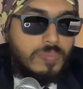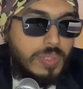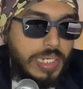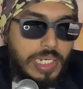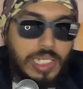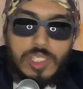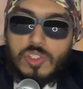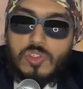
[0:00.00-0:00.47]

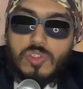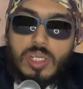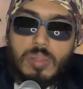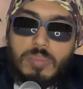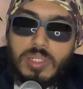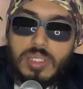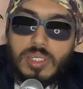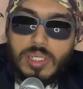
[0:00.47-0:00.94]
hidden
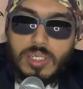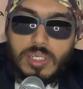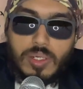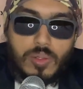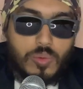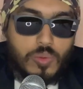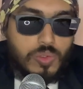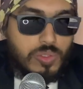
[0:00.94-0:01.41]
gem in
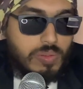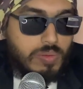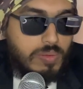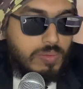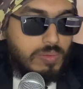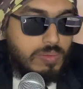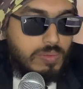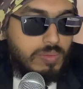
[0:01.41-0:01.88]
Indian Ocean,
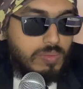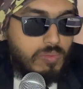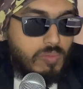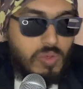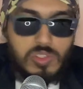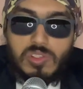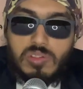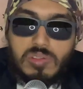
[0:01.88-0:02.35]

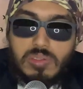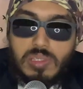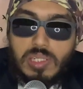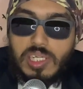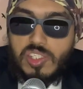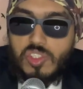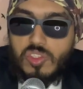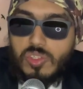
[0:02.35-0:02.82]
which is
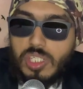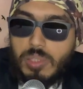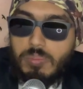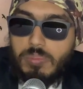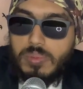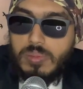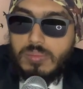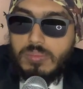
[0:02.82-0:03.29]

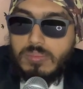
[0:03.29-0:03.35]
Lakshadweep.